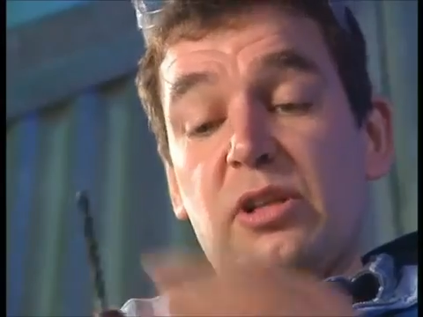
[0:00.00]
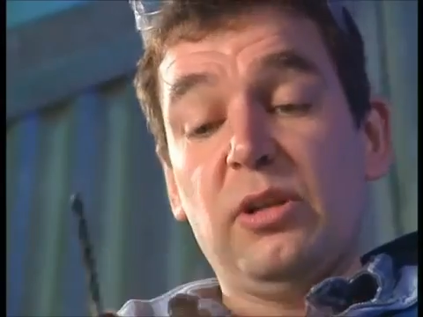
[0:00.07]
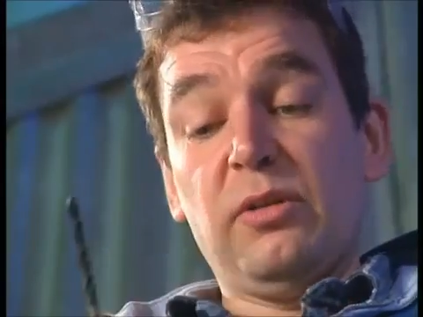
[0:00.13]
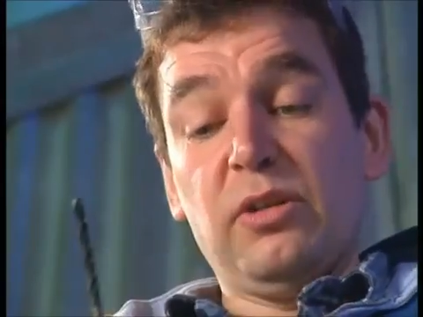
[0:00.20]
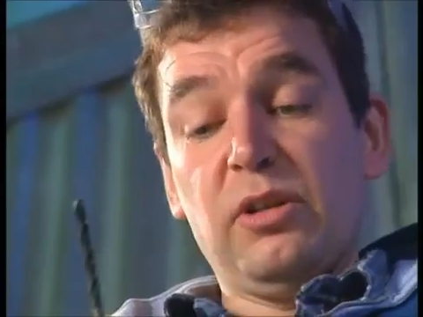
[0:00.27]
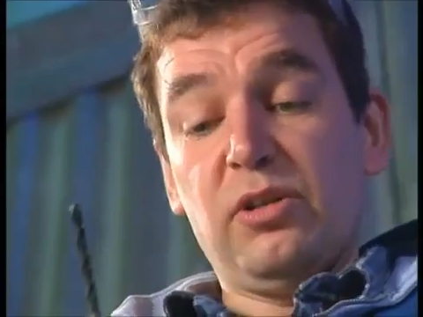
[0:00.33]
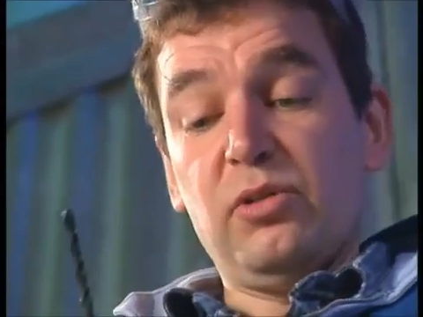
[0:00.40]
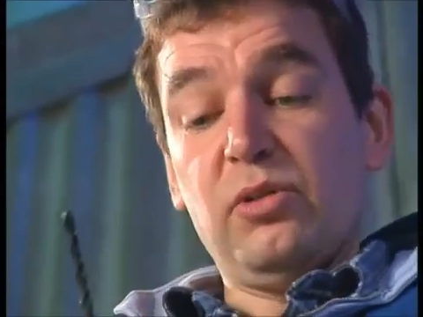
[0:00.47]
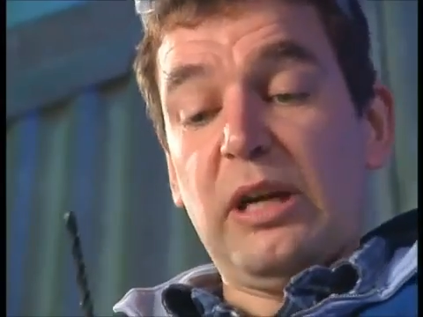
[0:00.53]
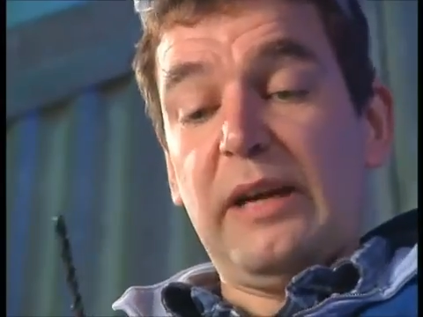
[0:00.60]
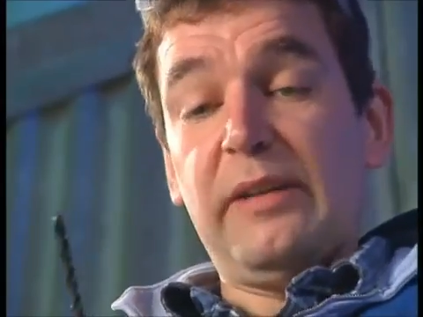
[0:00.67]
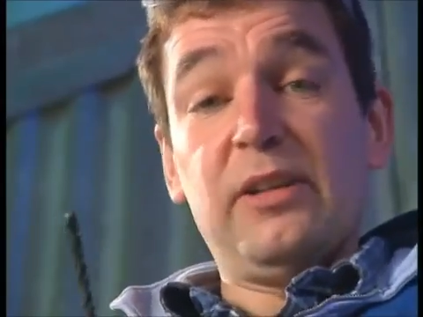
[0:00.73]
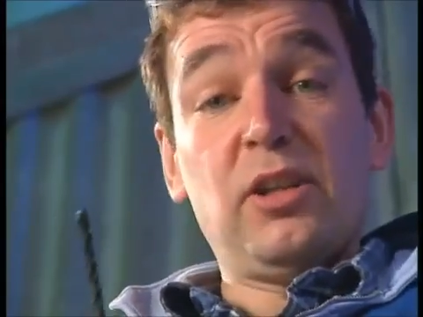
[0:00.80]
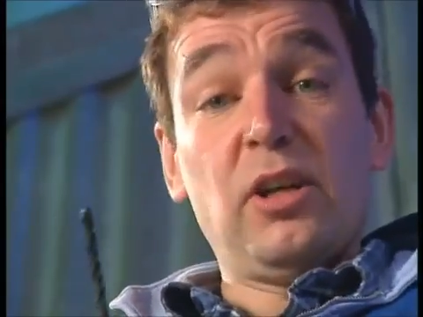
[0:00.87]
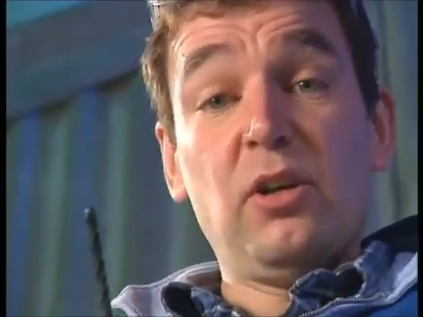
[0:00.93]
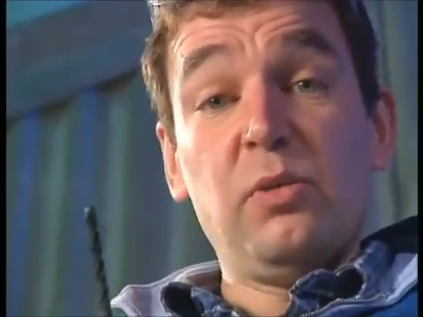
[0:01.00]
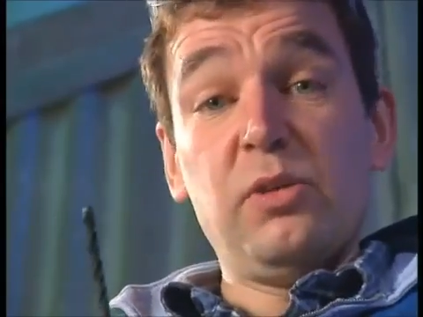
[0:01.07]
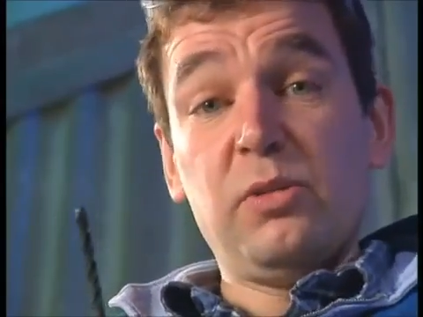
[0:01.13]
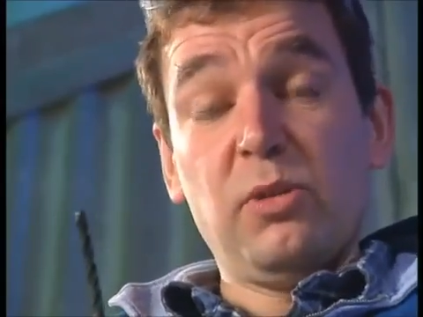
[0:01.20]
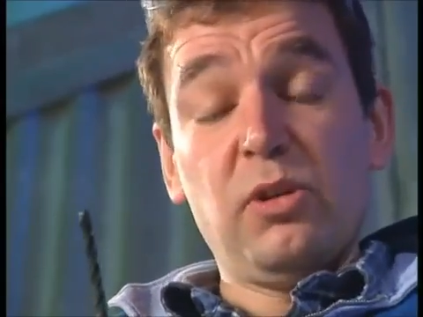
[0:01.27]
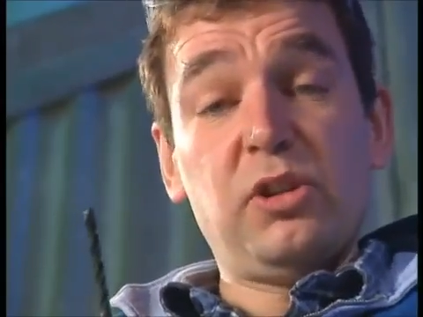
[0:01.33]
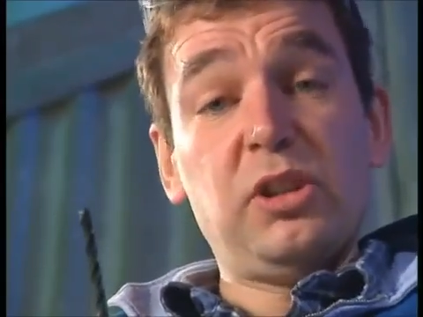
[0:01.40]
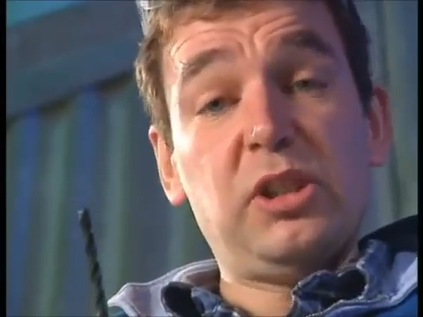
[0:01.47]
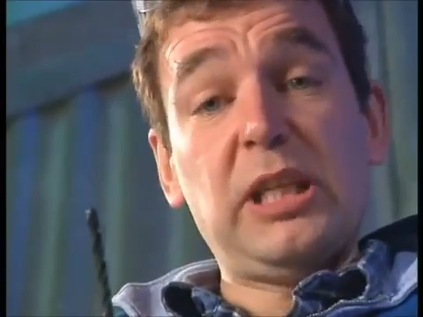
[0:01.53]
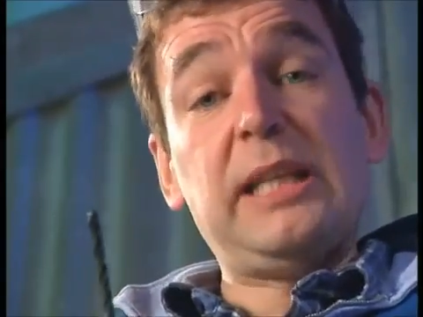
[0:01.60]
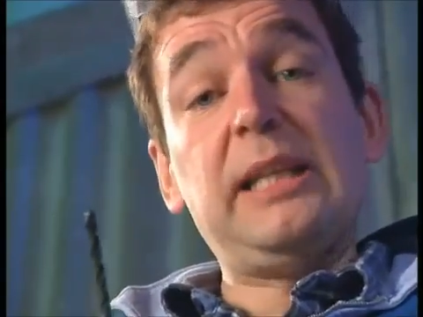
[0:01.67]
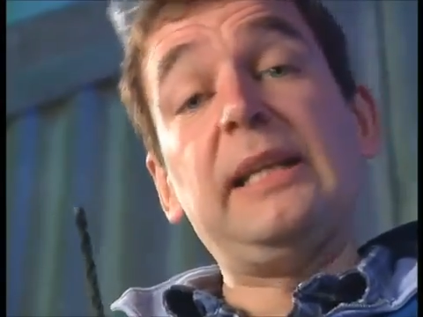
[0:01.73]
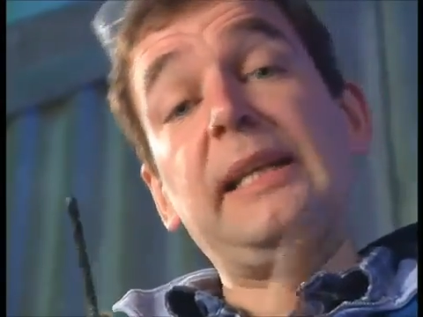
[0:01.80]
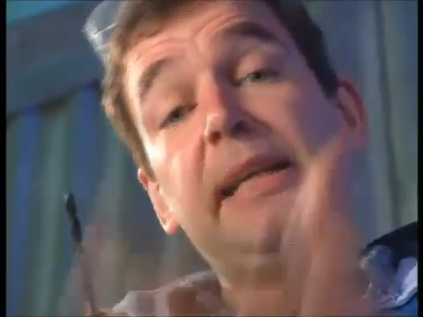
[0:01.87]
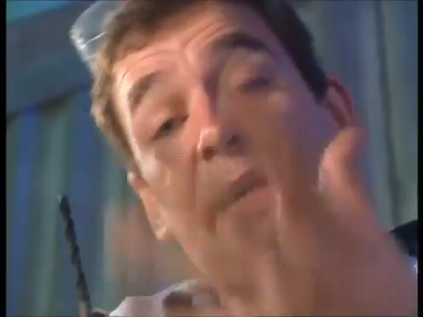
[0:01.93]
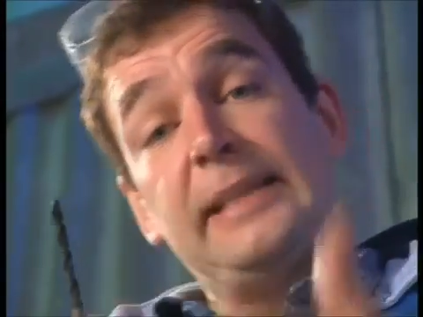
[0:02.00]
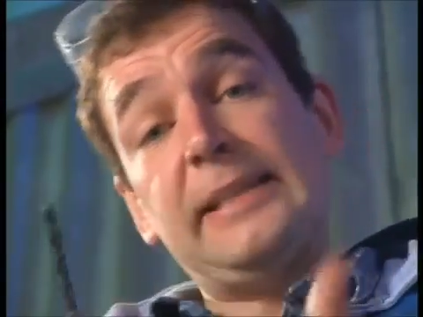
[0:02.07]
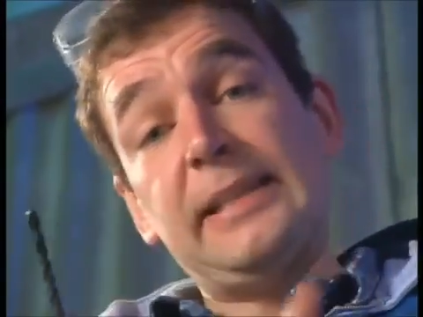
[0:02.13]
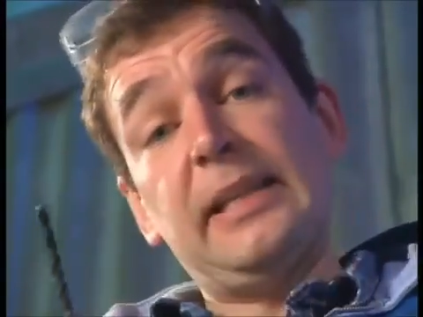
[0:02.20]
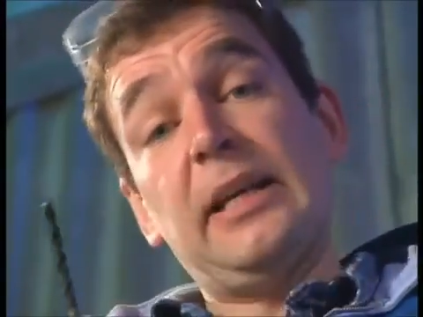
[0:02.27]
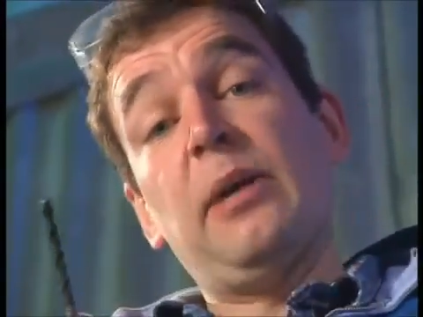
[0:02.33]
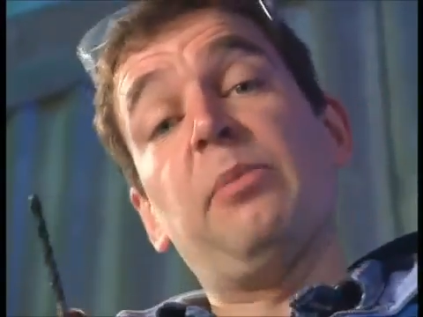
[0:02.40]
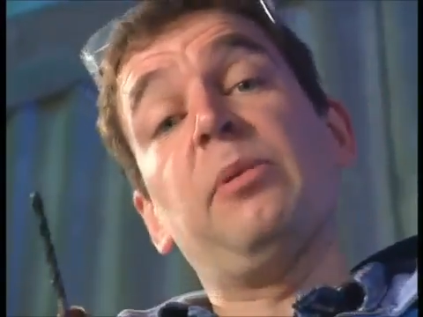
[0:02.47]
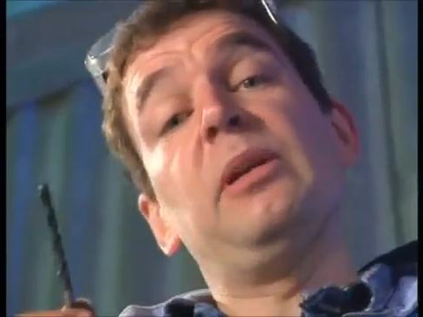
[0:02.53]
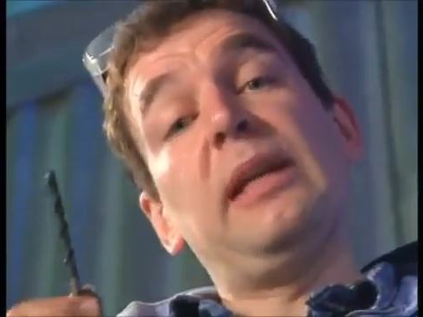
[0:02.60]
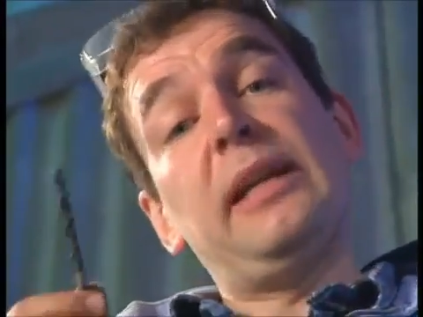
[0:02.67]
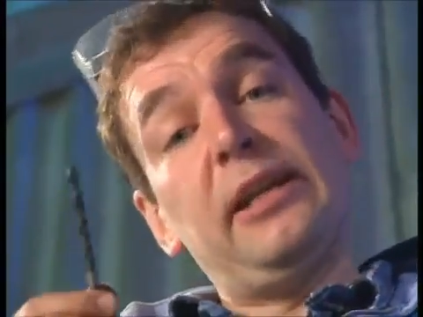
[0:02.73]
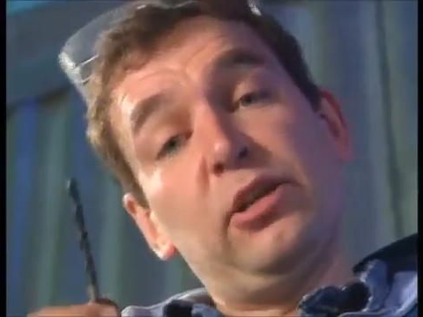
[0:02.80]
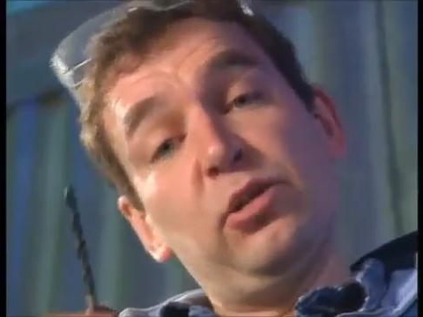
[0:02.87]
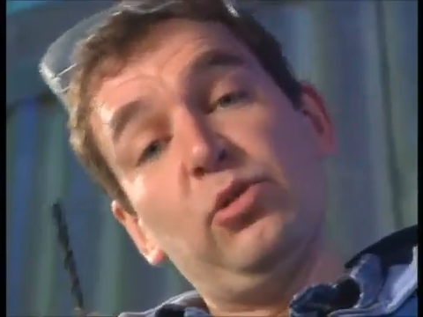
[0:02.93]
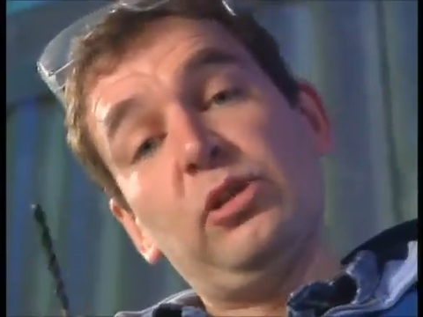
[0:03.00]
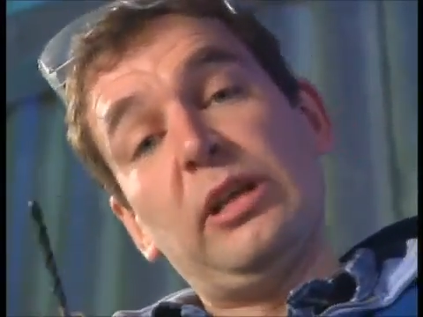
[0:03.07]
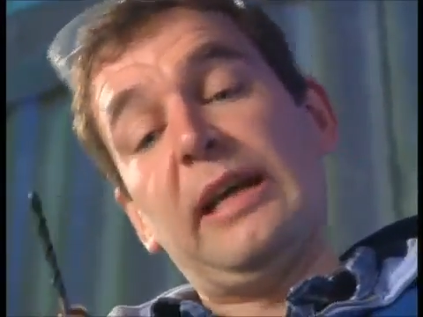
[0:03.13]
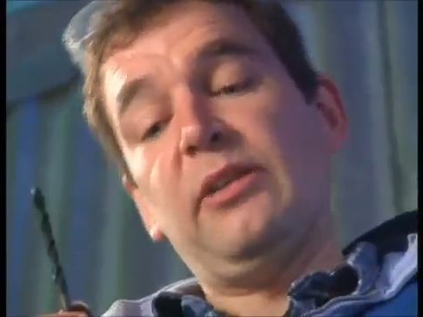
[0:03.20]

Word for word: So I've got to sort out this hole with some oxyacetylene, heat it up, let it cool